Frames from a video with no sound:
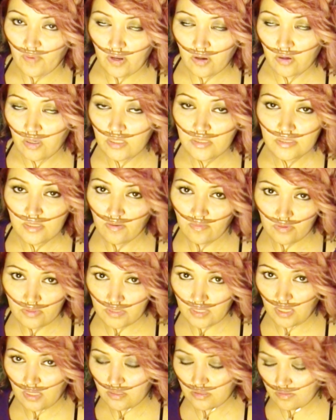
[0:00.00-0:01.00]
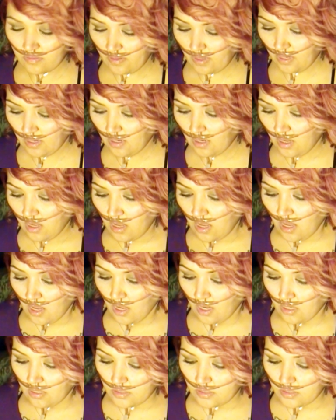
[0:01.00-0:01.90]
himself better. He's never satisfied.